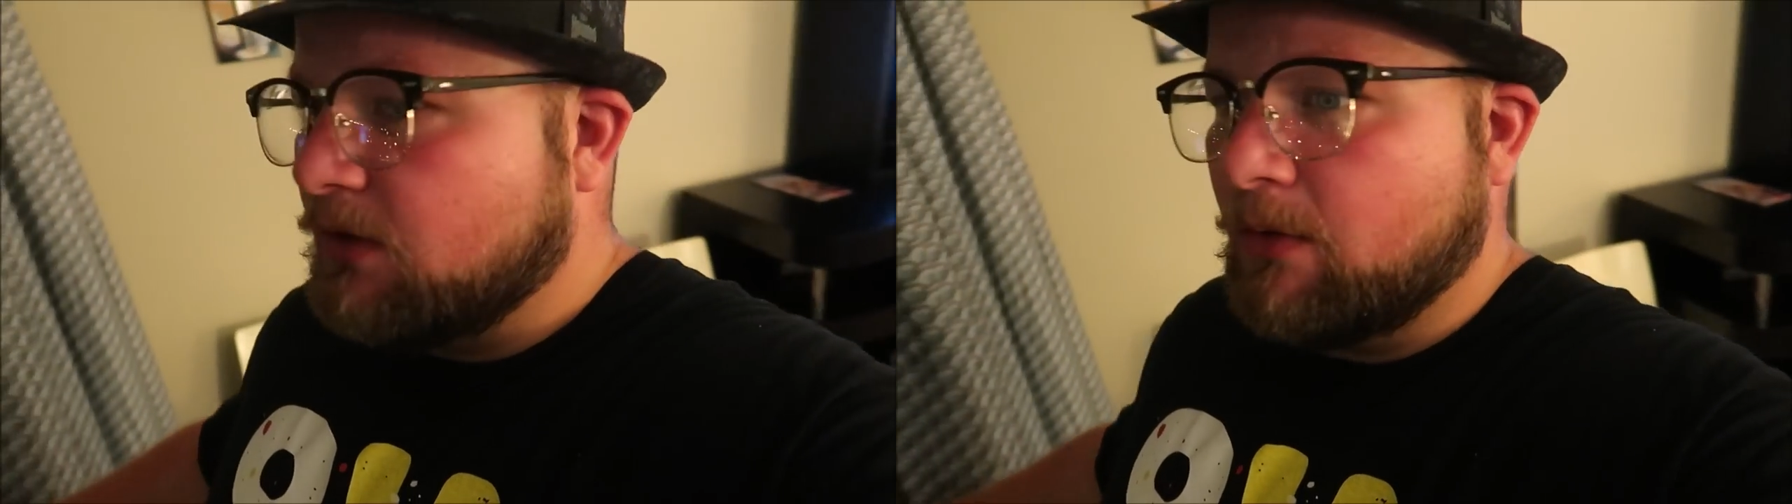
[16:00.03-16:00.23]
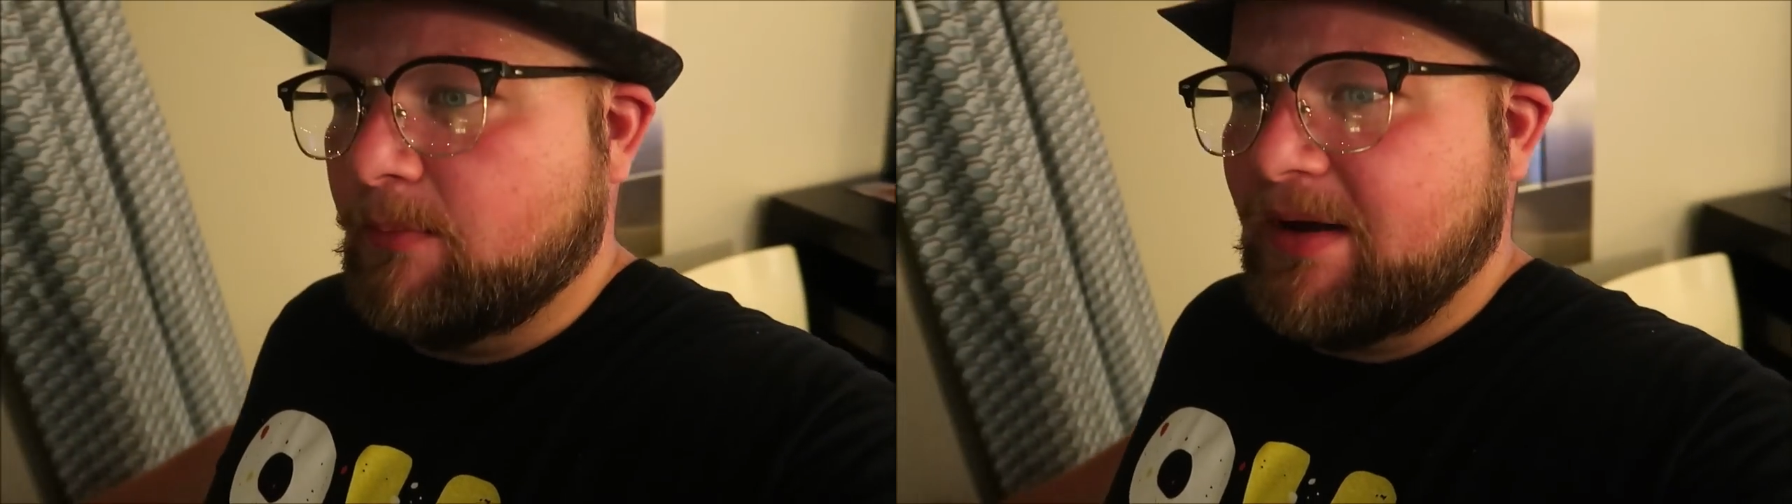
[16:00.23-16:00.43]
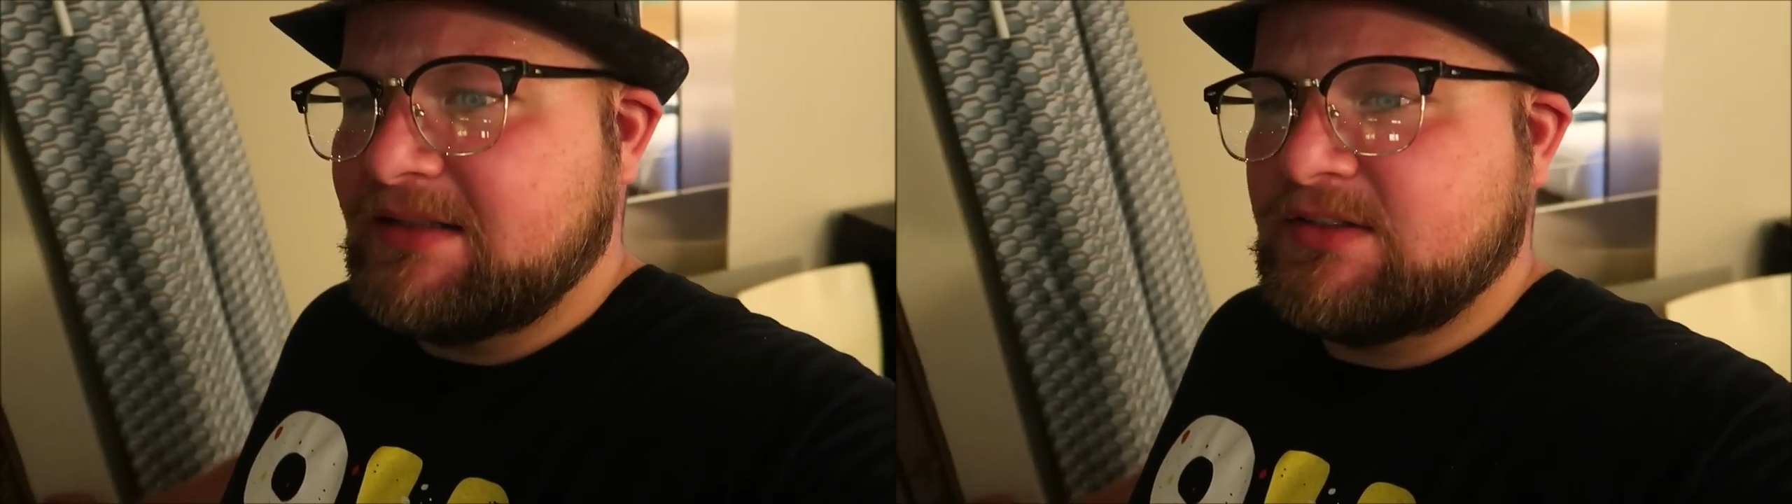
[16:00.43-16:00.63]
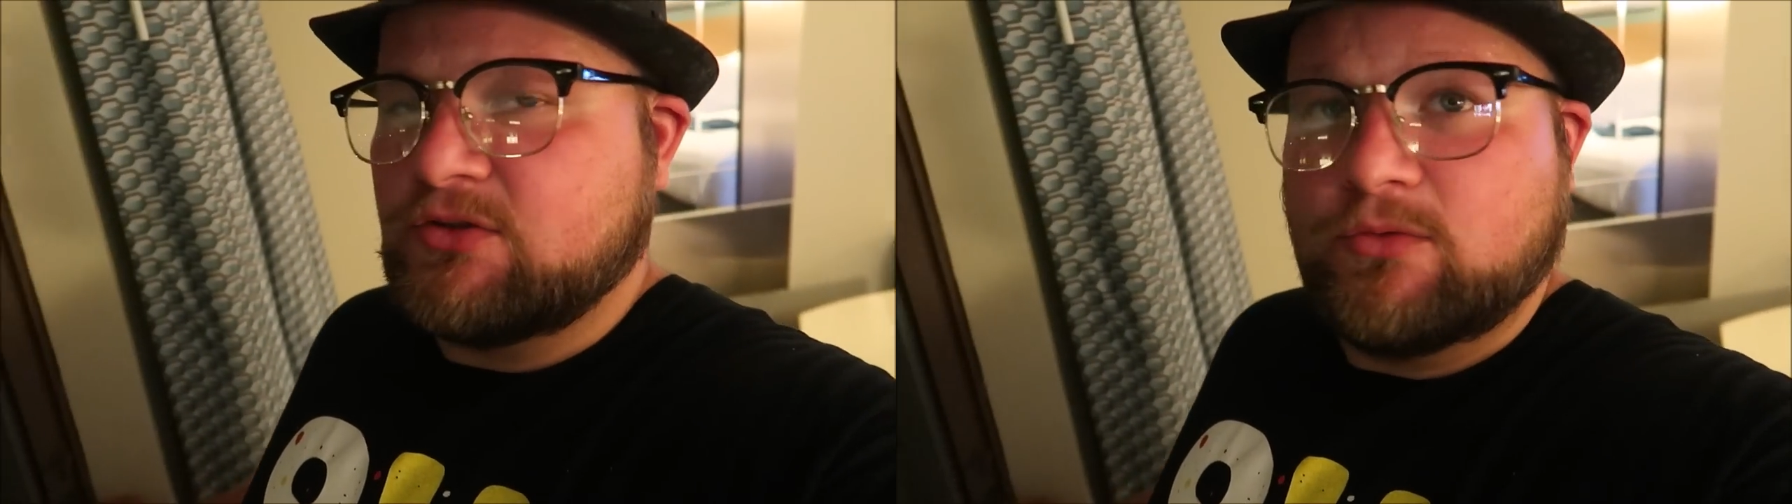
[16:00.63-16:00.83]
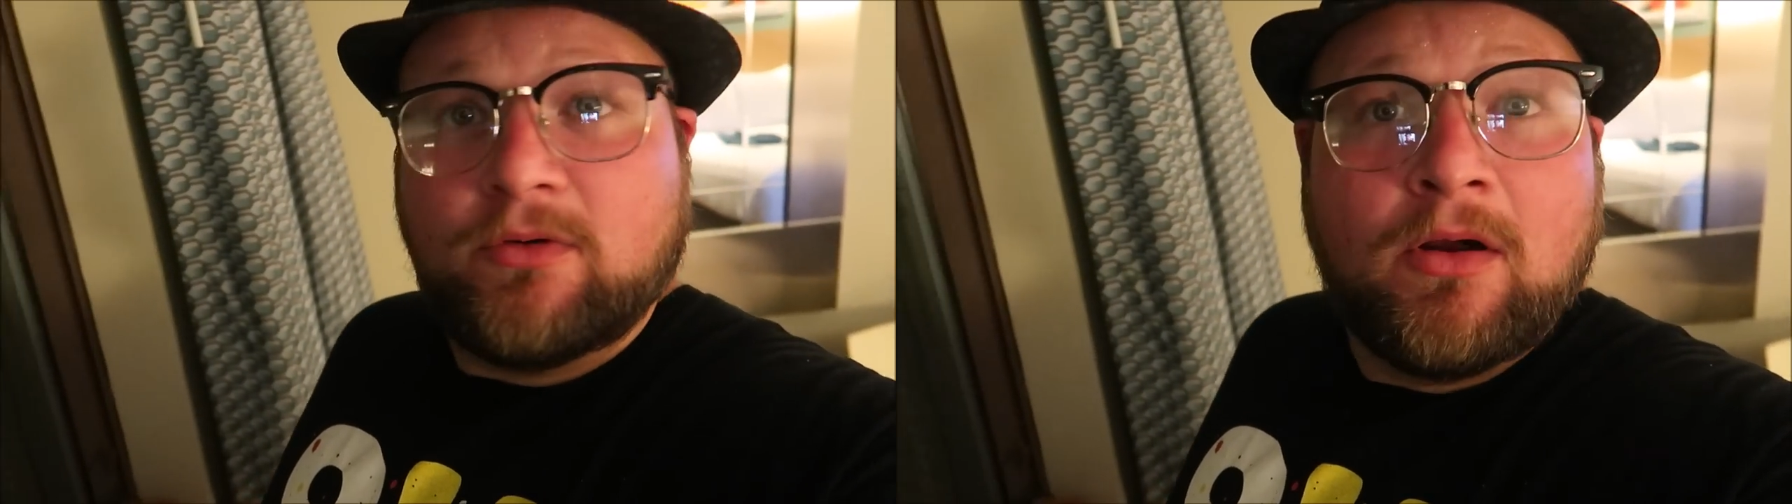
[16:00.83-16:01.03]
go to bed
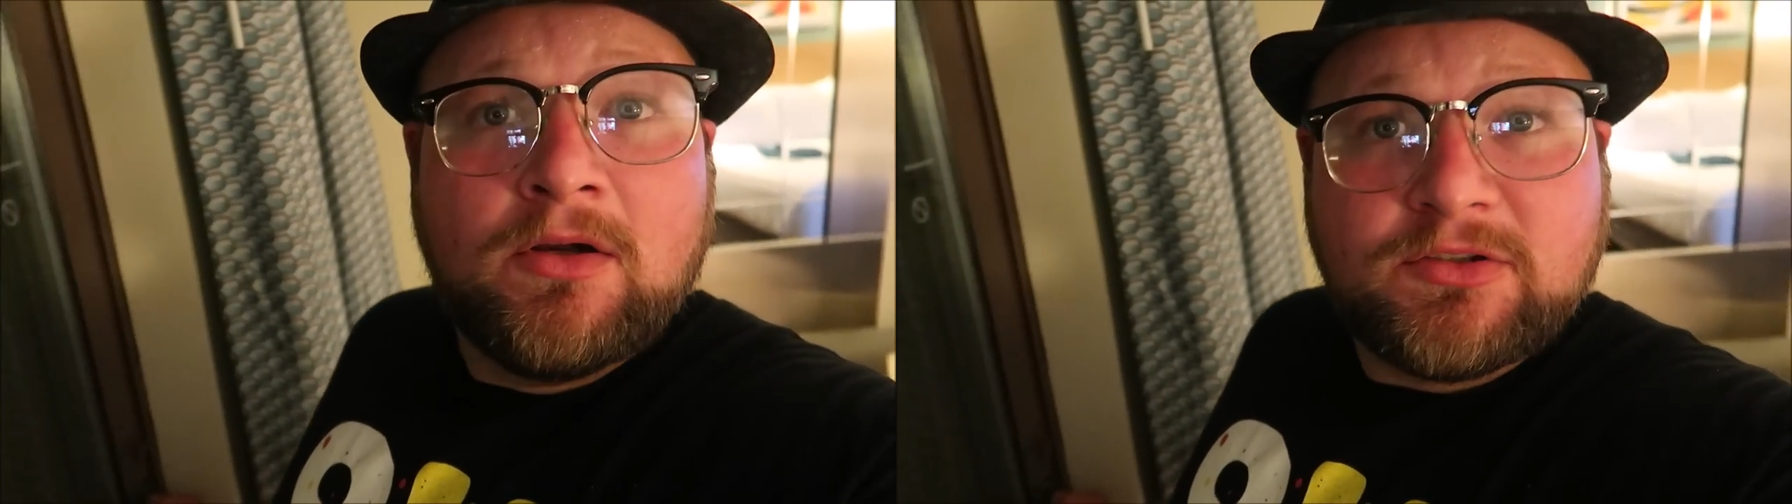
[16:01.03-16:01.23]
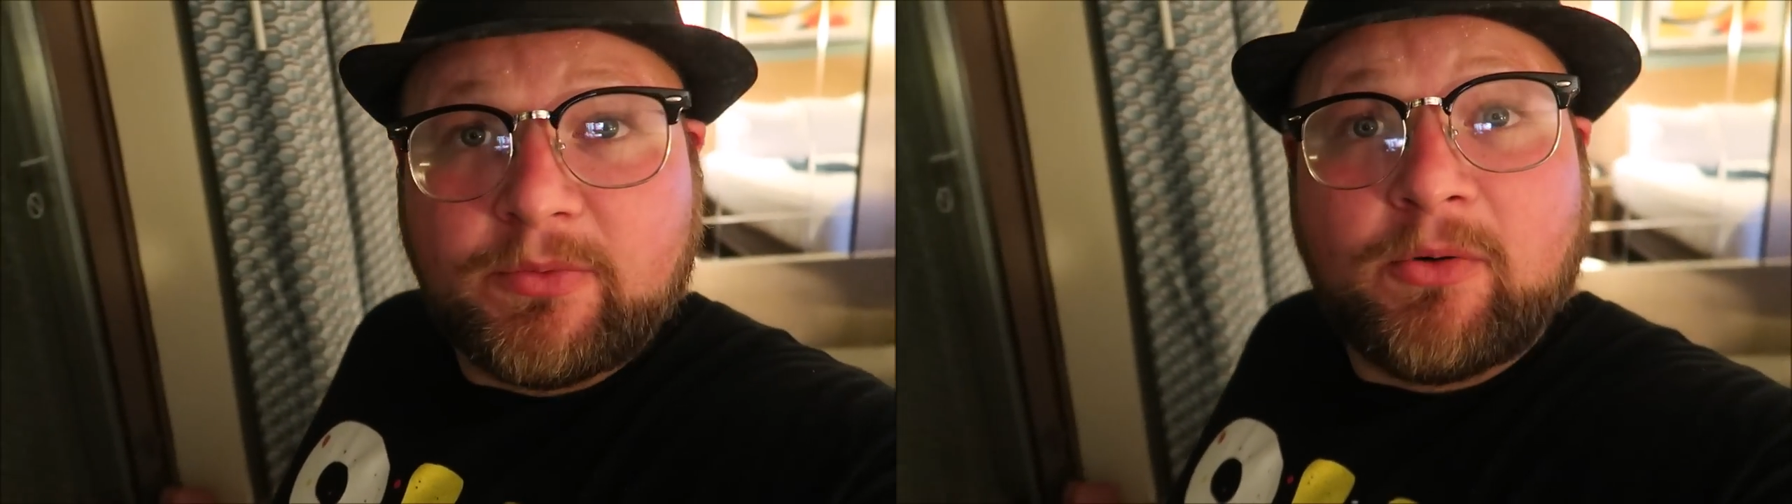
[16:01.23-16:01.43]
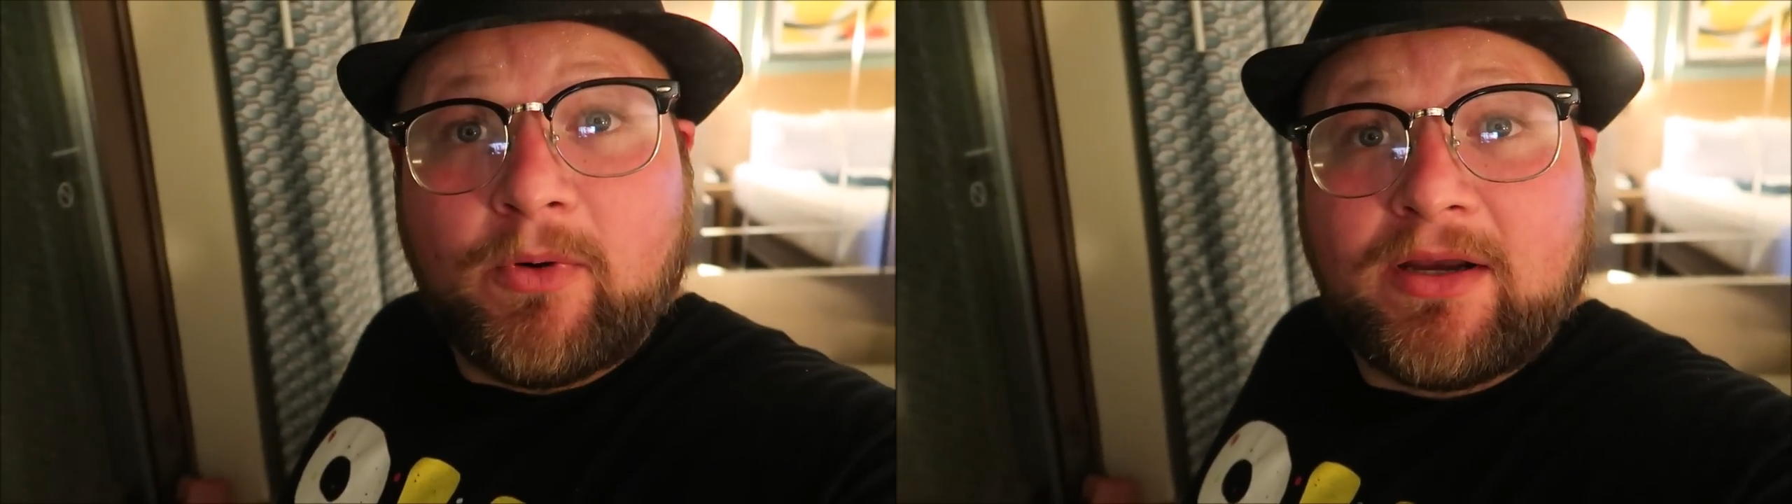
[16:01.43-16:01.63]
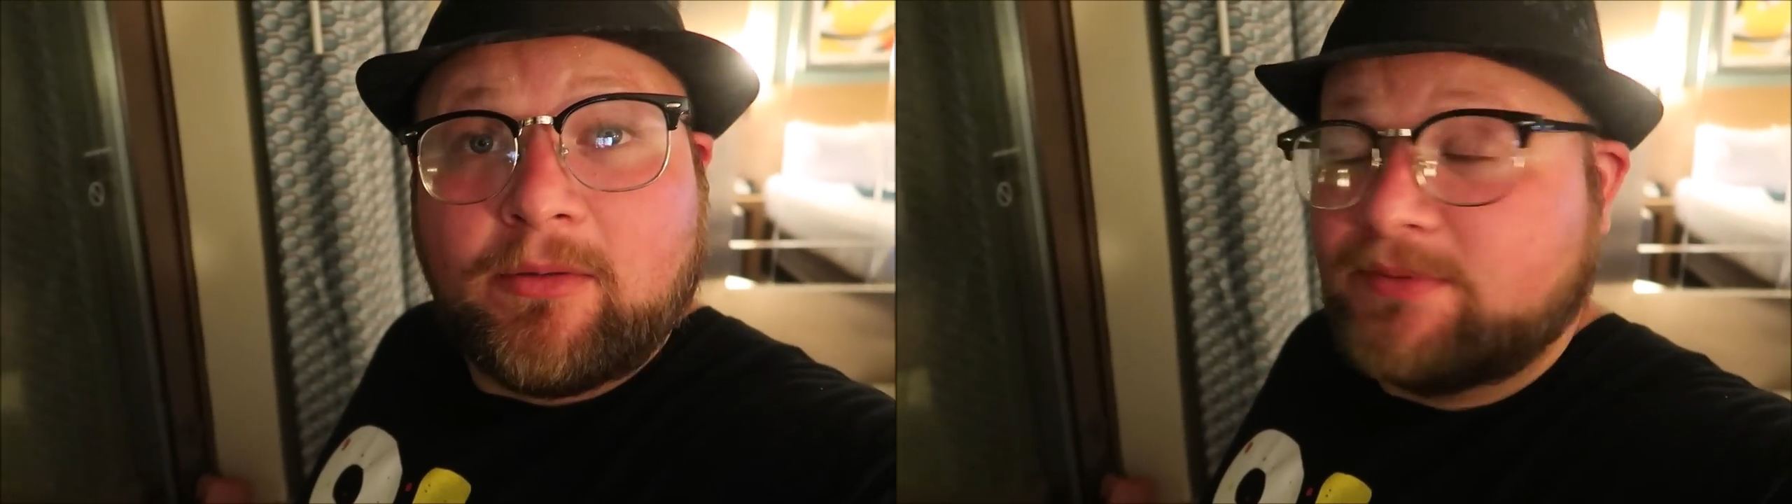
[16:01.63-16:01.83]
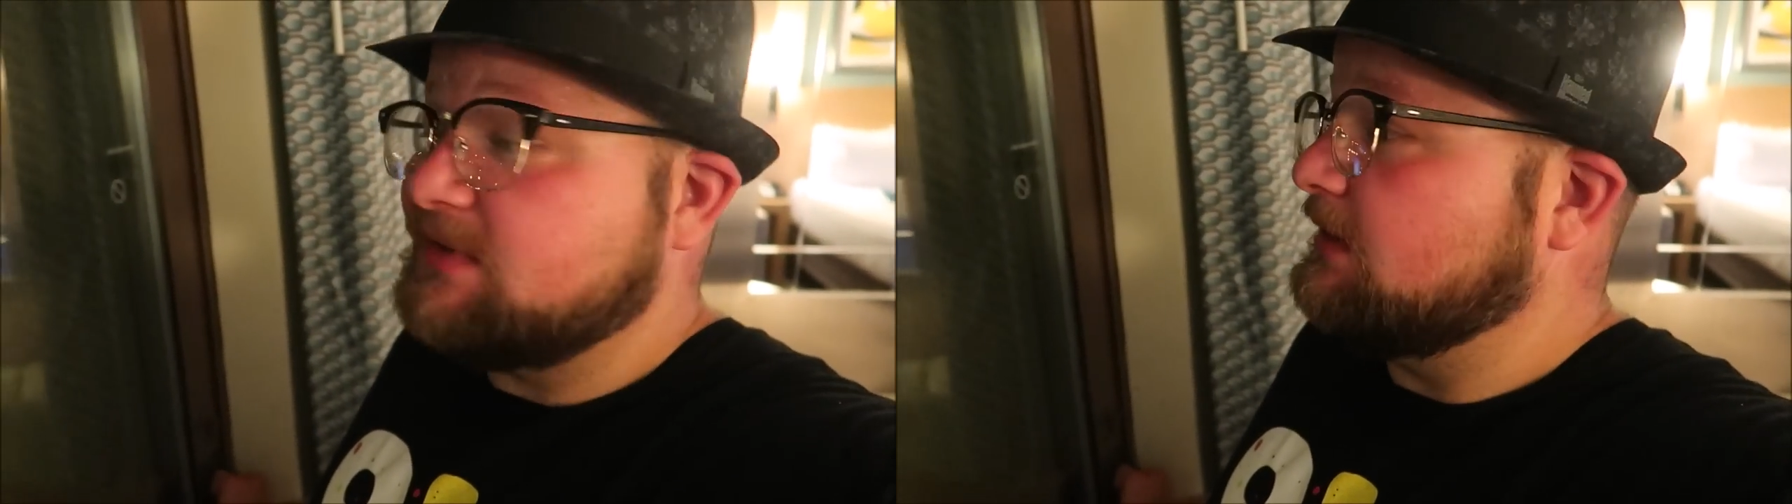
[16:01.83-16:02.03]
soon so we can wake
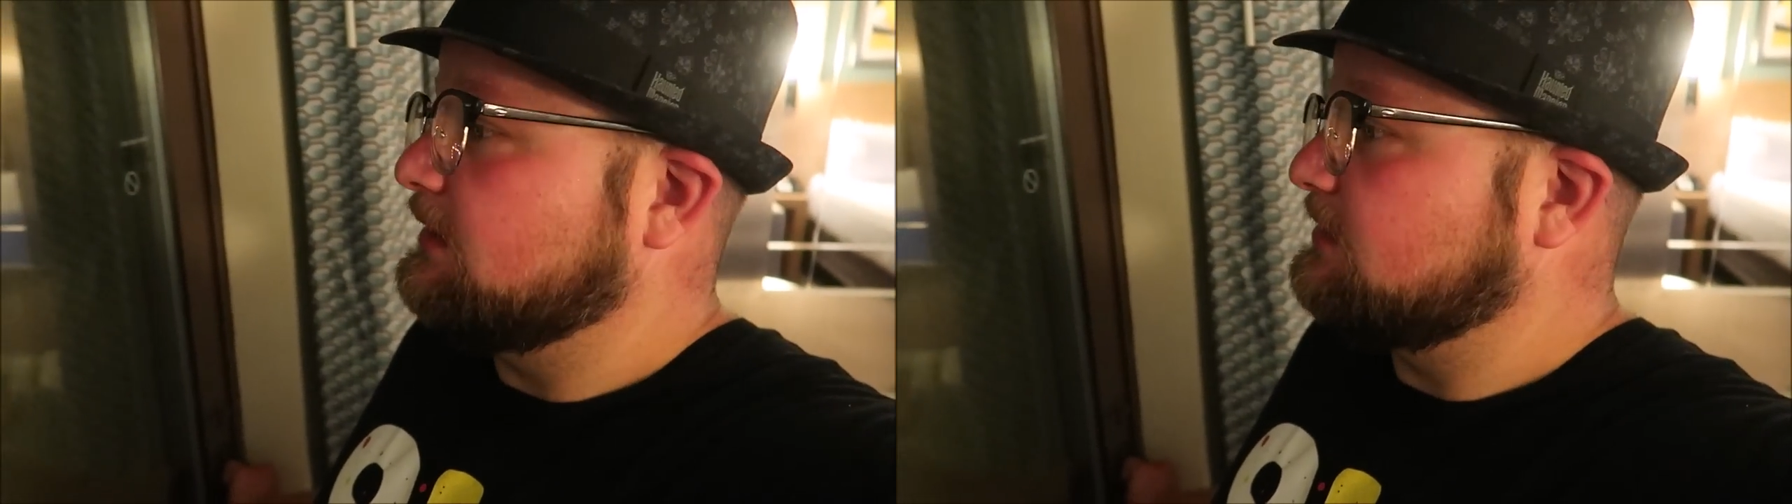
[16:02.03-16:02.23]
up and see